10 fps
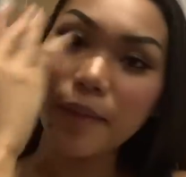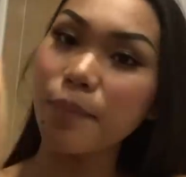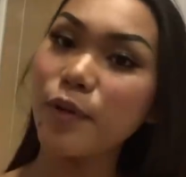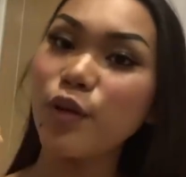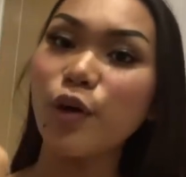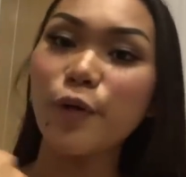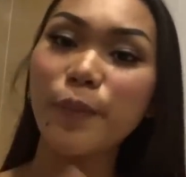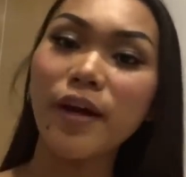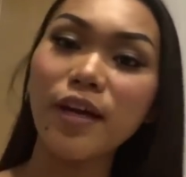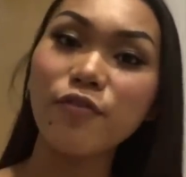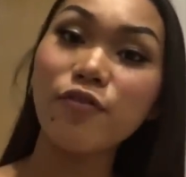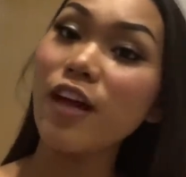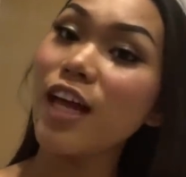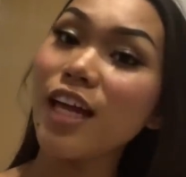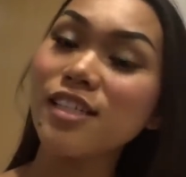my
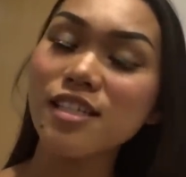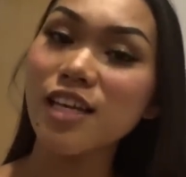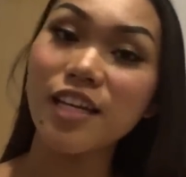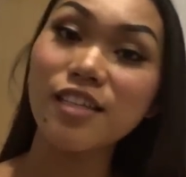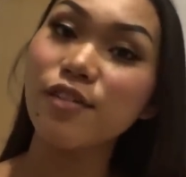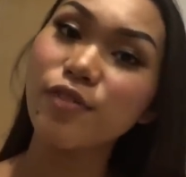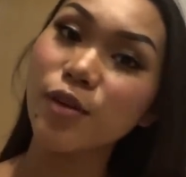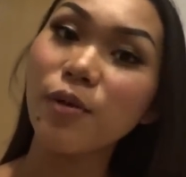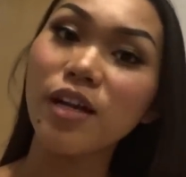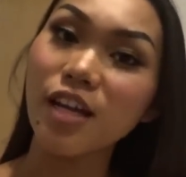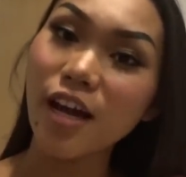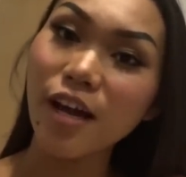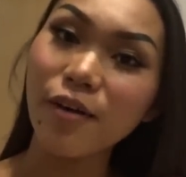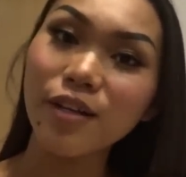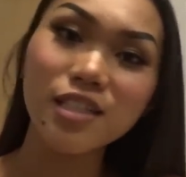face is kind of different right
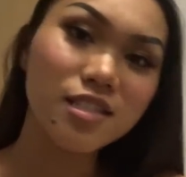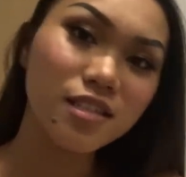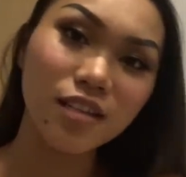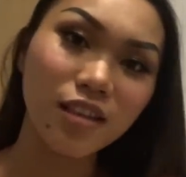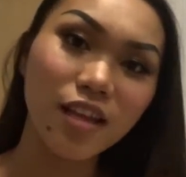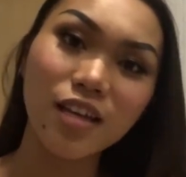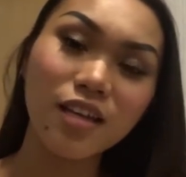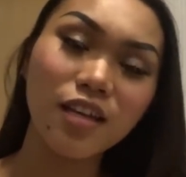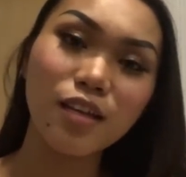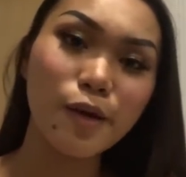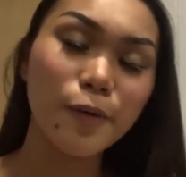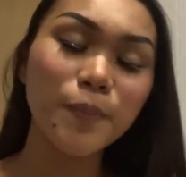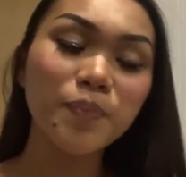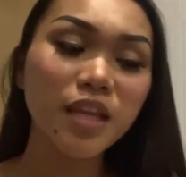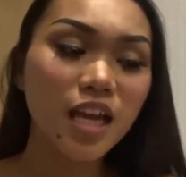now. It's not like
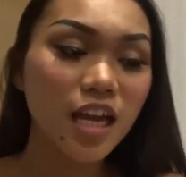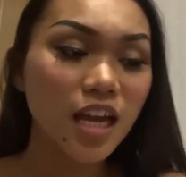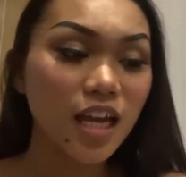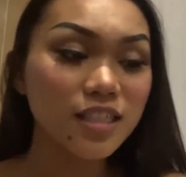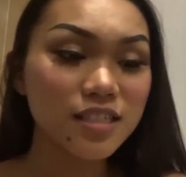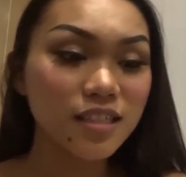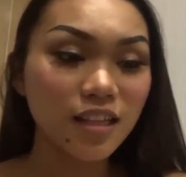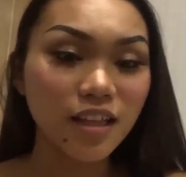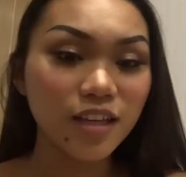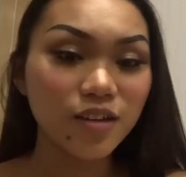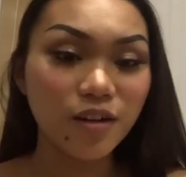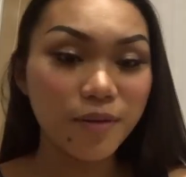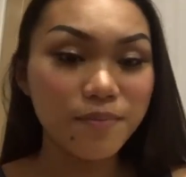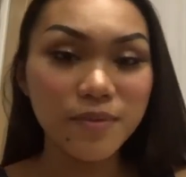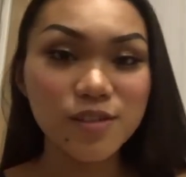it's not like a
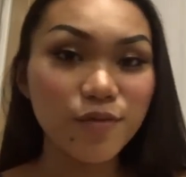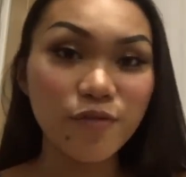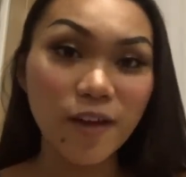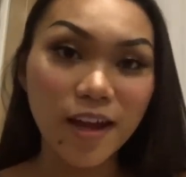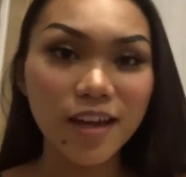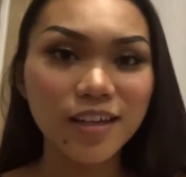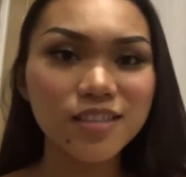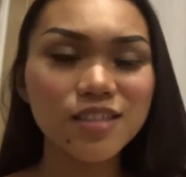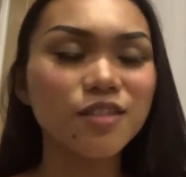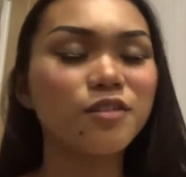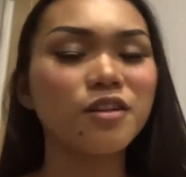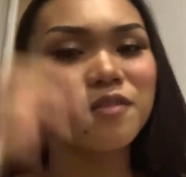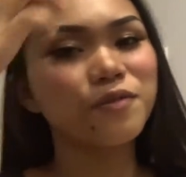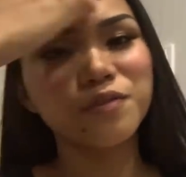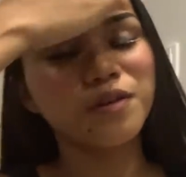messy face or
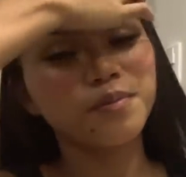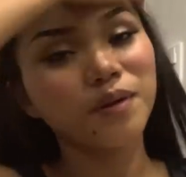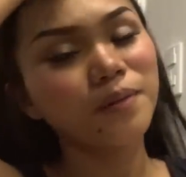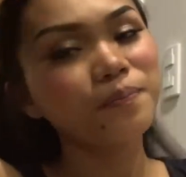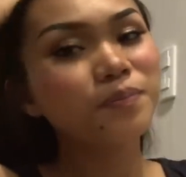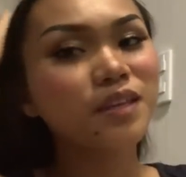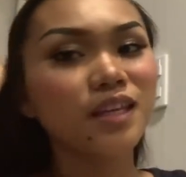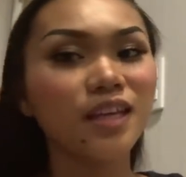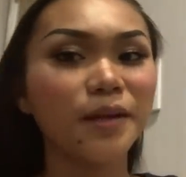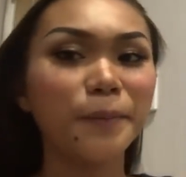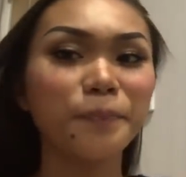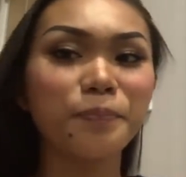everything, but yeah.